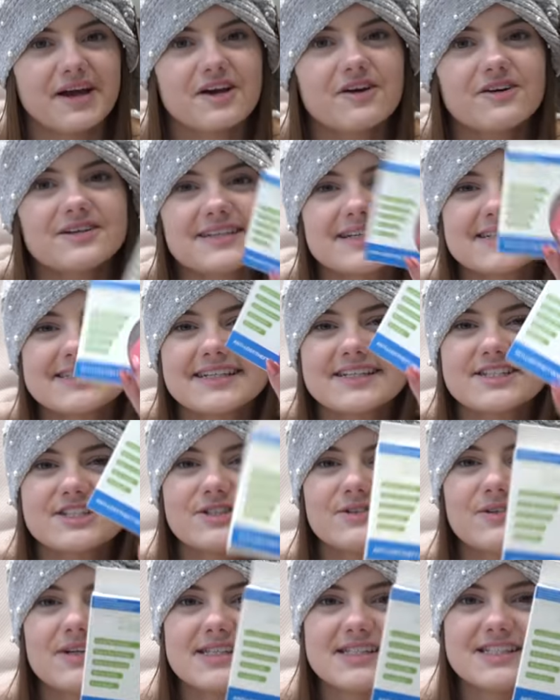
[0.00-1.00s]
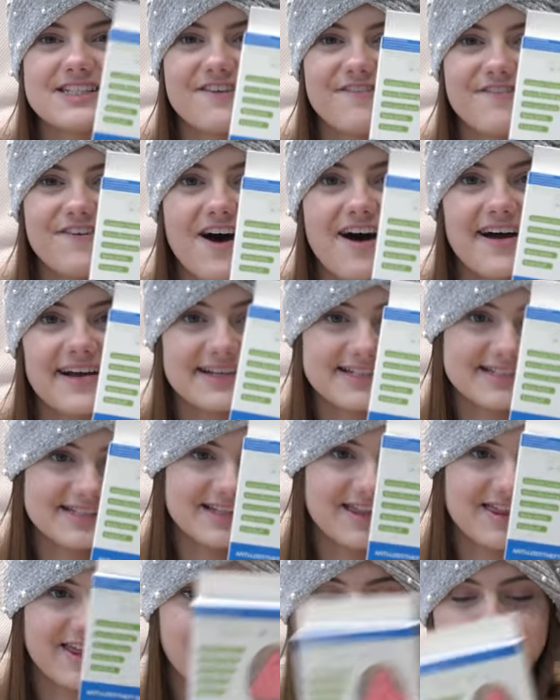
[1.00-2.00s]
I got this little
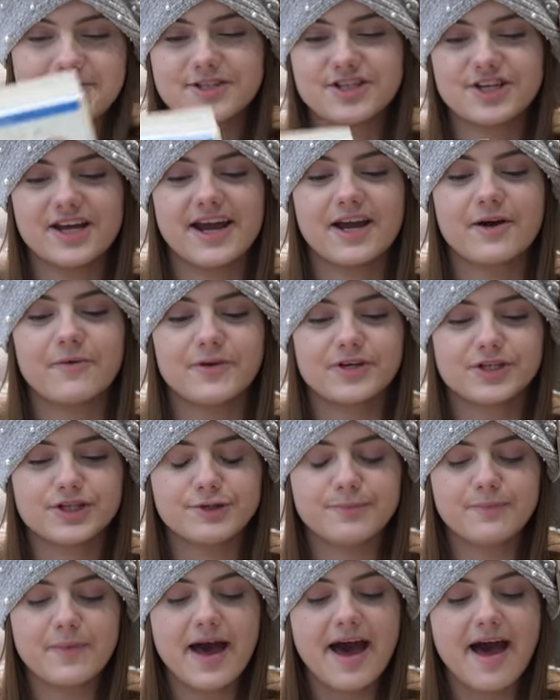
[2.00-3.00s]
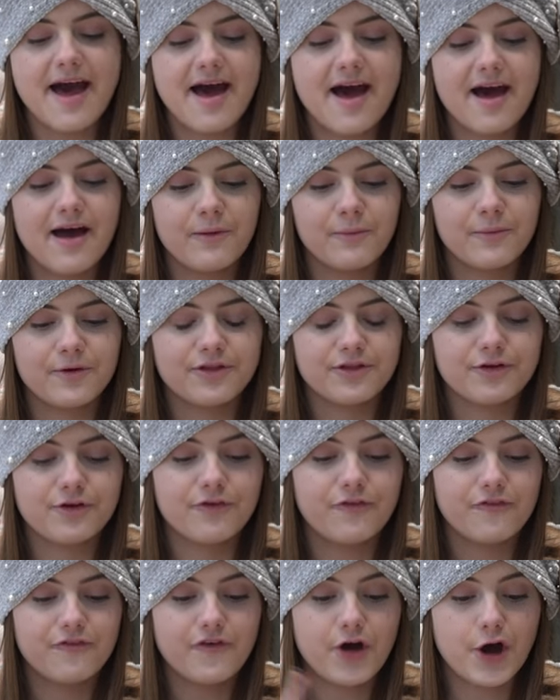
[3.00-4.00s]
device thingamajig, which you pair with
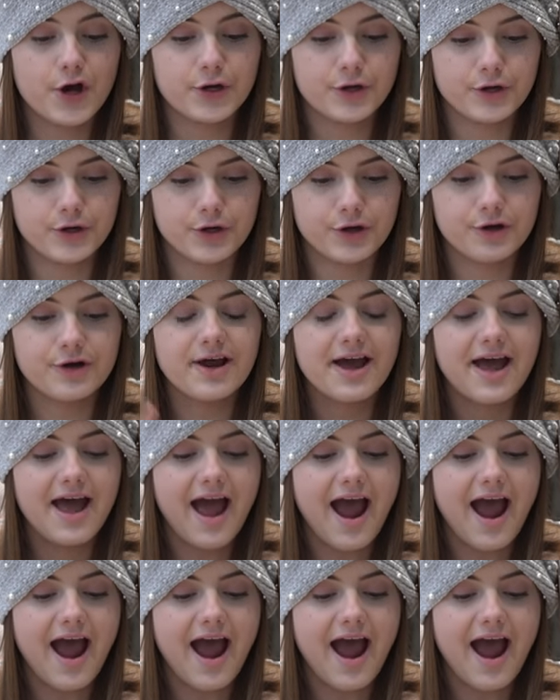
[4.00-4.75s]
your phone,